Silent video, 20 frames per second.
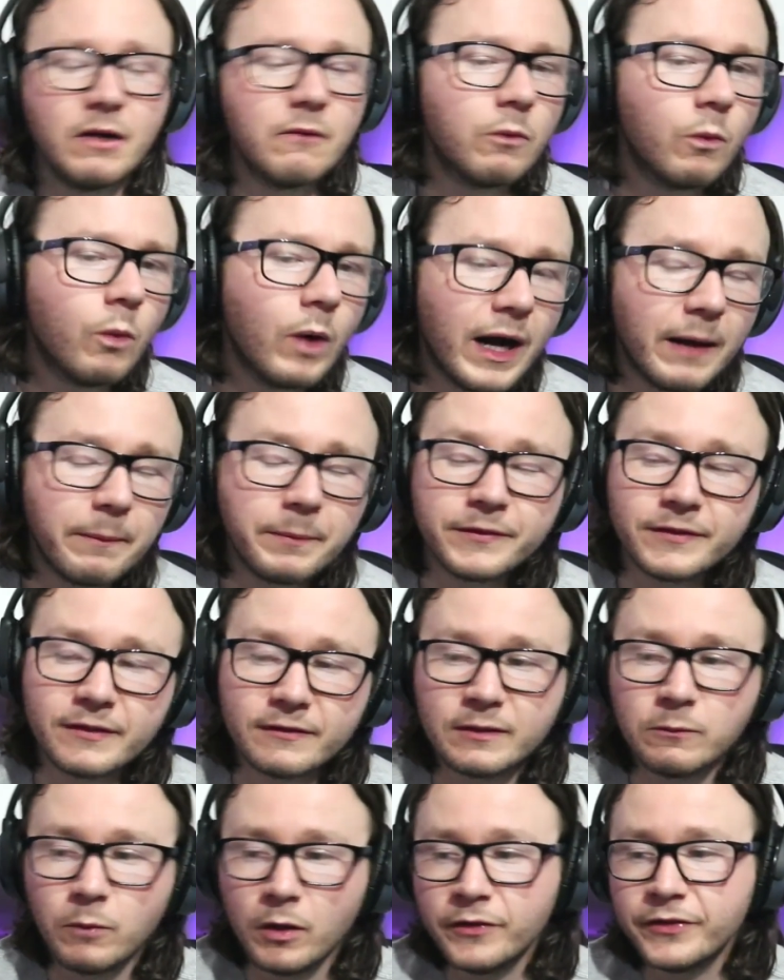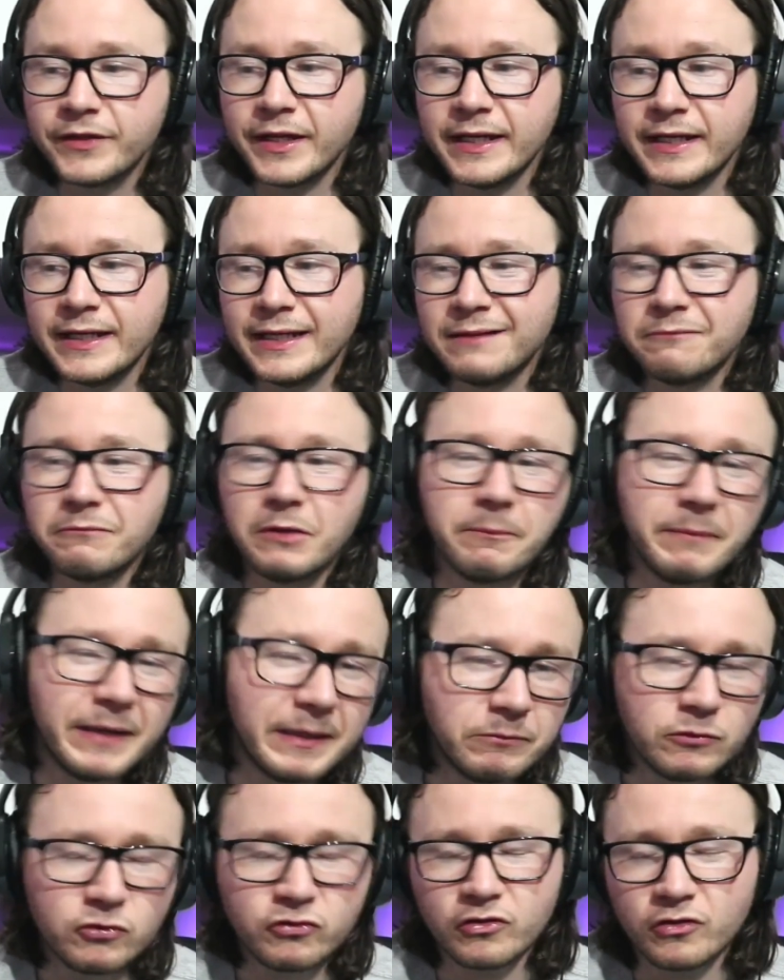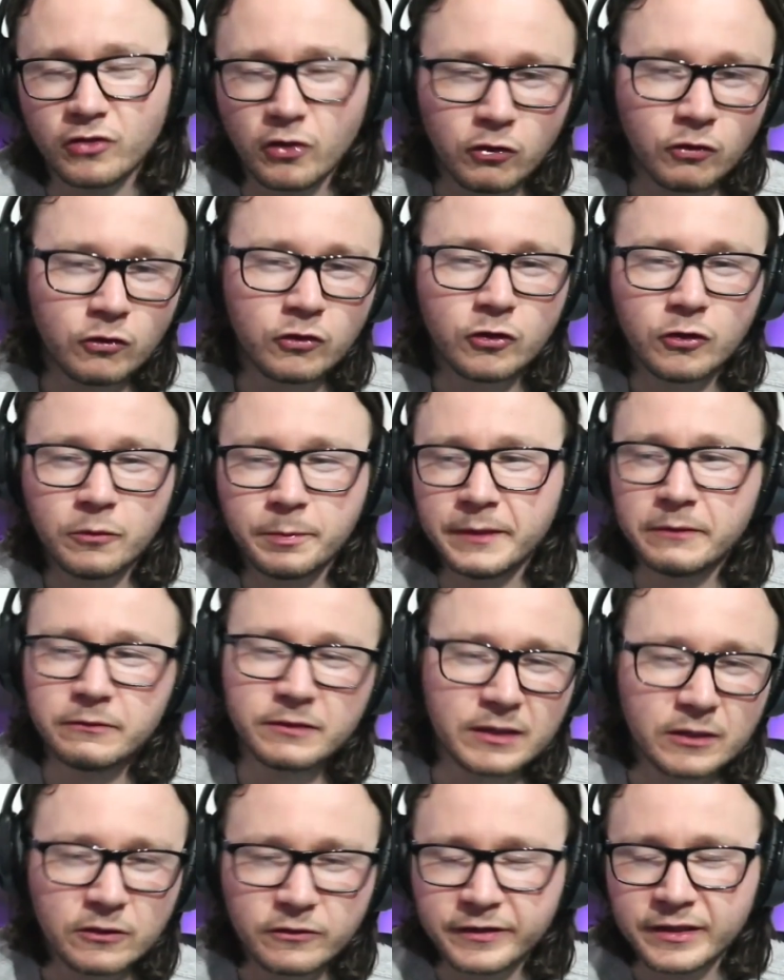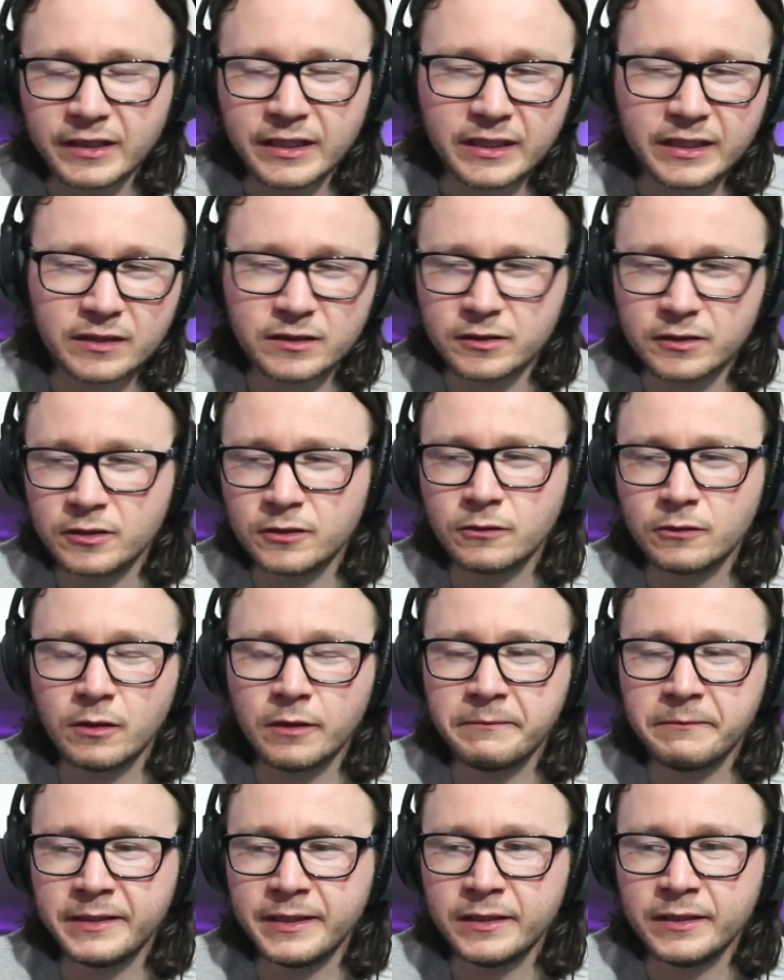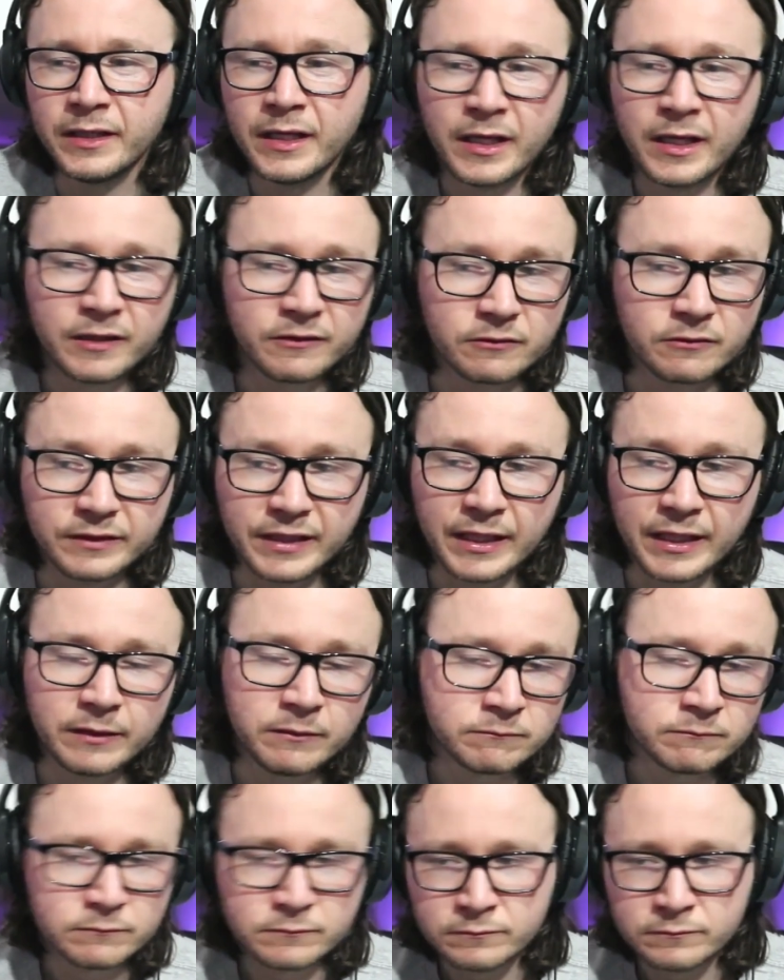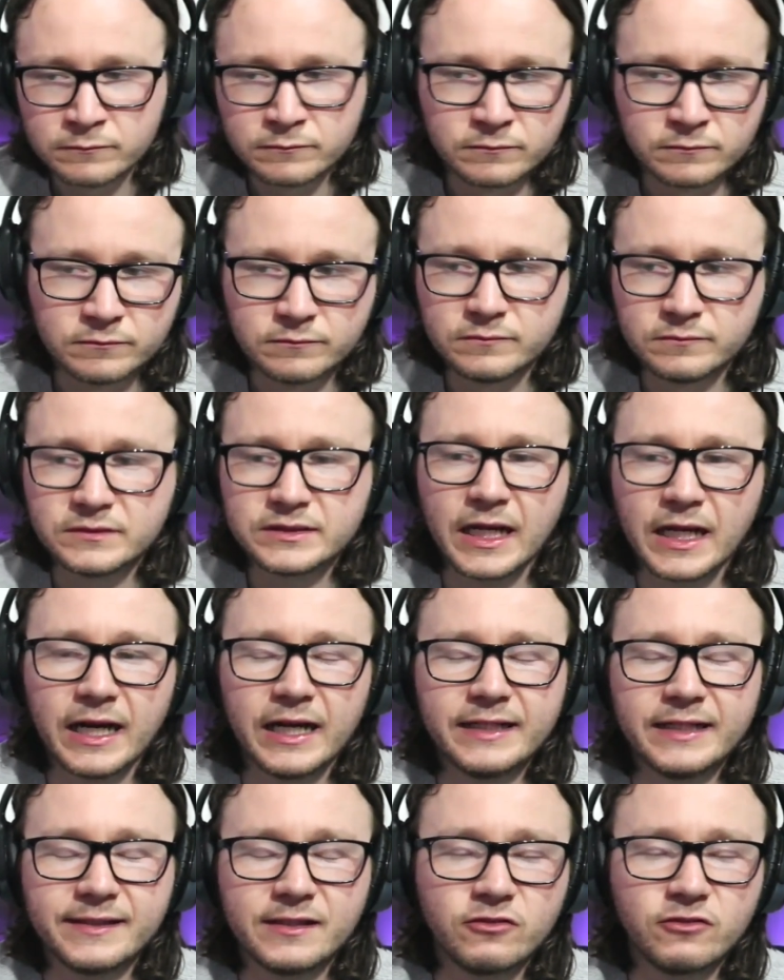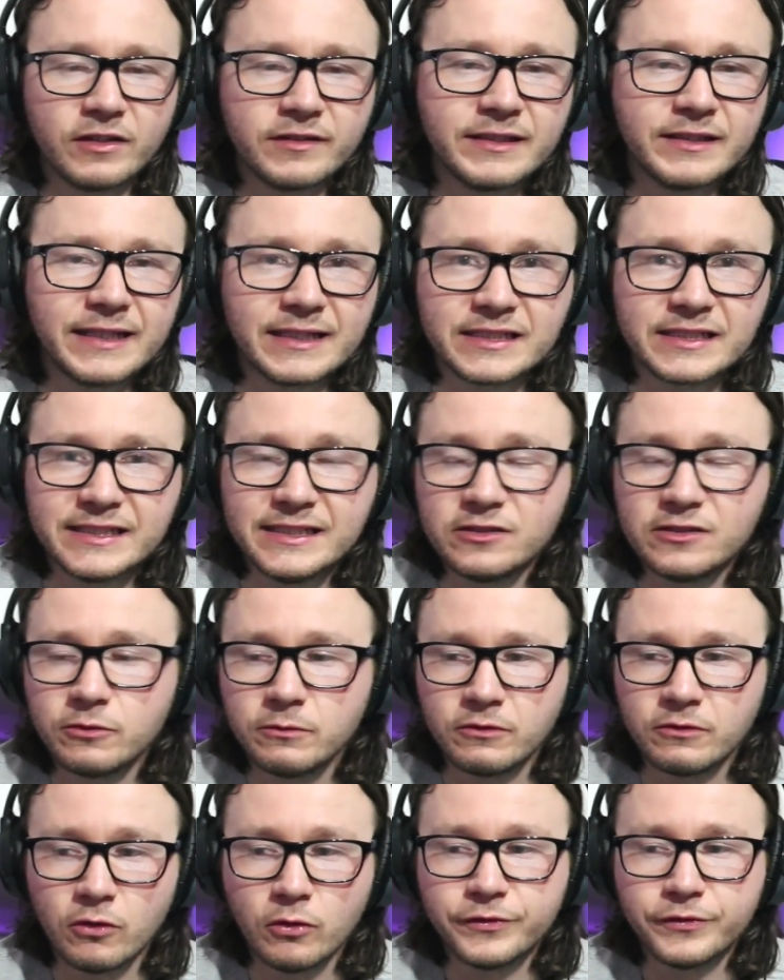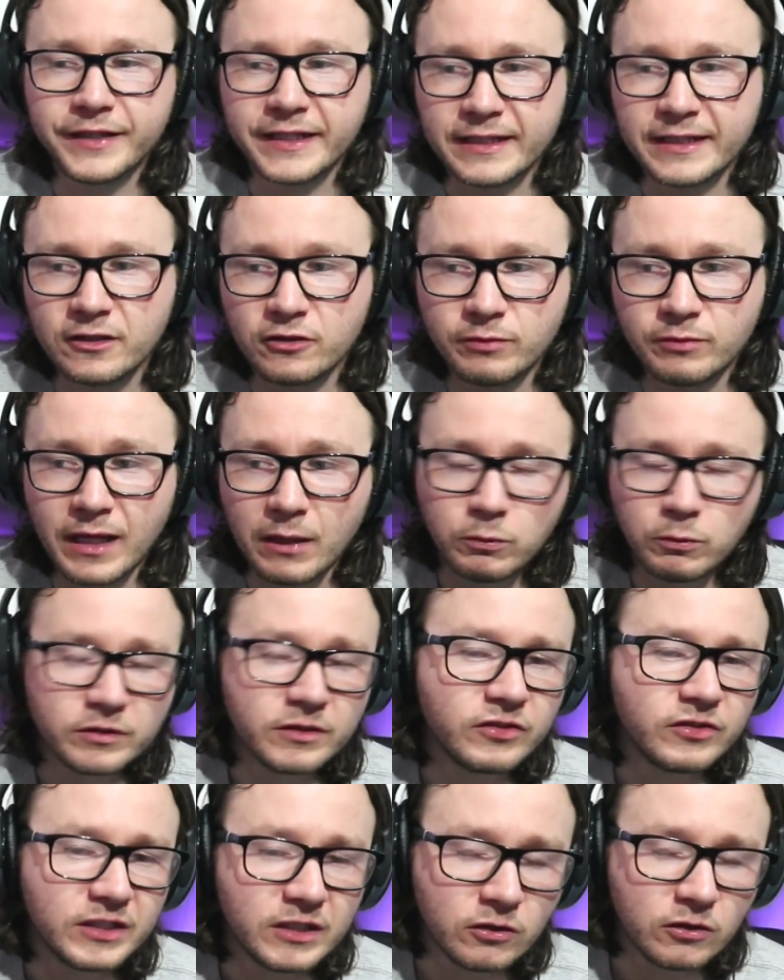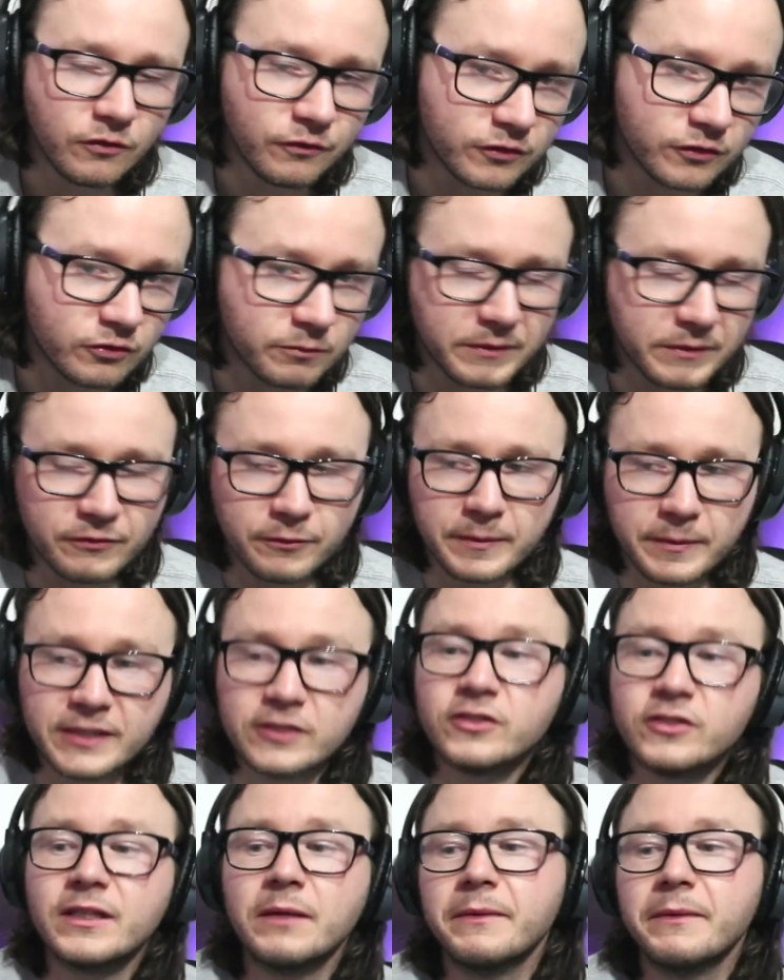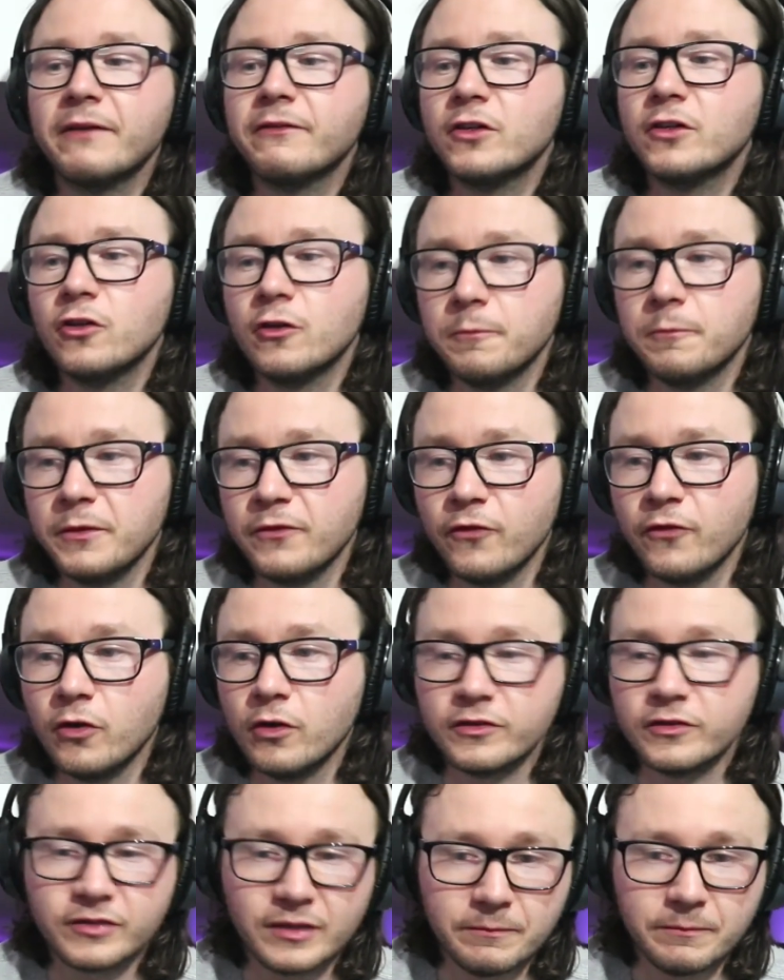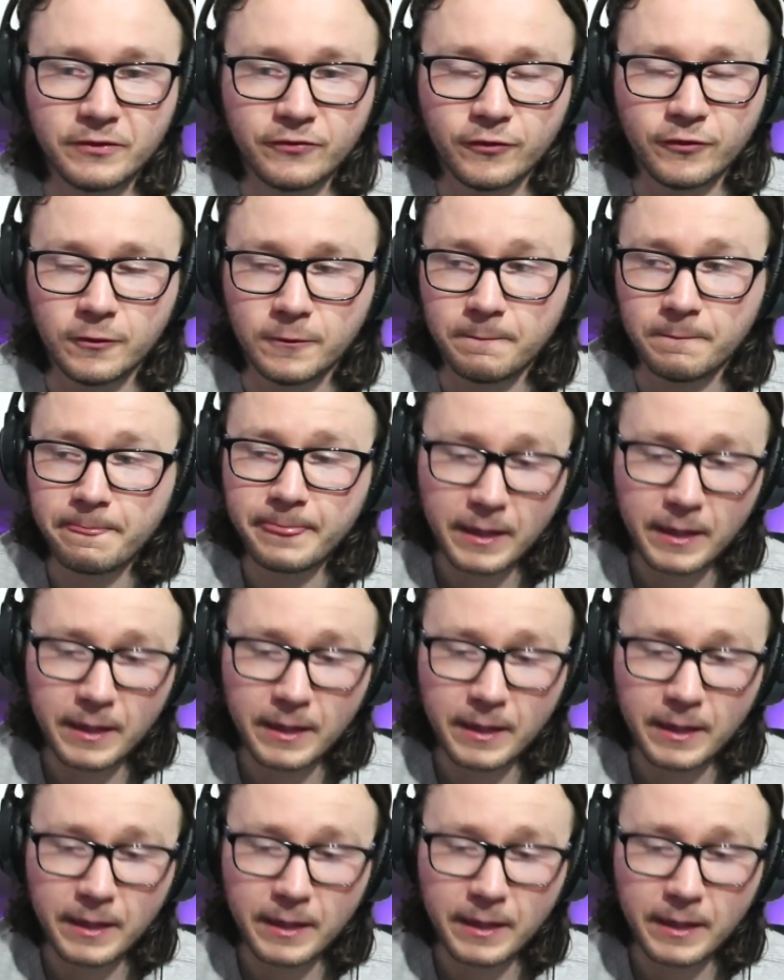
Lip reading: Well, what happens if they want dating? Well, maybe it's just a hookup, it was a little thing, you know what I mean? So again, it's interesting that she's doing her own digging as well. I wonder if she uncovers some information that we haven't heard before or seen before.